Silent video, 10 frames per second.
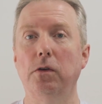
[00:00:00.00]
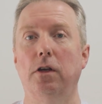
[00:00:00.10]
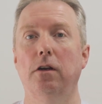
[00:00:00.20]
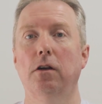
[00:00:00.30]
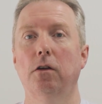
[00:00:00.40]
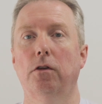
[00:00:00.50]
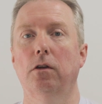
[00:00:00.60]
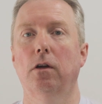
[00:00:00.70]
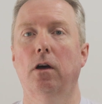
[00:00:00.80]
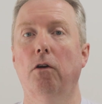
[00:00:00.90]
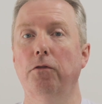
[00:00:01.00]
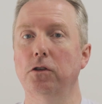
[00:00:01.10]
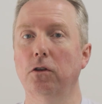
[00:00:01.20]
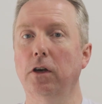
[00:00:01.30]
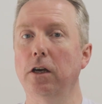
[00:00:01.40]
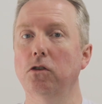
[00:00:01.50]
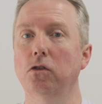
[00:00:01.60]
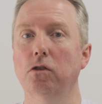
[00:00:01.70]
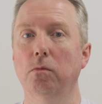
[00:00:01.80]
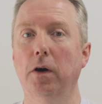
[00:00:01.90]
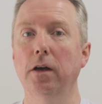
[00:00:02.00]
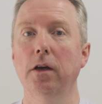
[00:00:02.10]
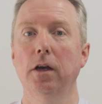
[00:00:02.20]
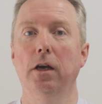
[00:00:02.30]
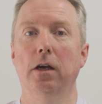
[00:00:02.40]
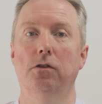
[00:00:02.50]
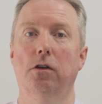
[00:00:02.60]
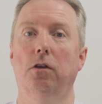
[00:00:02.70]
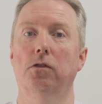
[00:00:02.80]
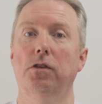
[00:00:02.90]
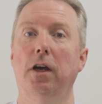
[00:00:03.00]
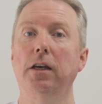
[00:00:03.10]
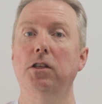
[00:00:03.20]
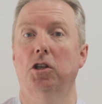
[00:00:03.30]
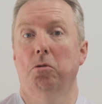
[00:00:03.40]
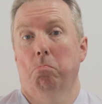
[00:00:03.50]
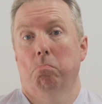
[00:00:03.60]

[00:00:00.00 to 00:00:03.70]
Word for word: Is it in another office location somewhere? Is it on site?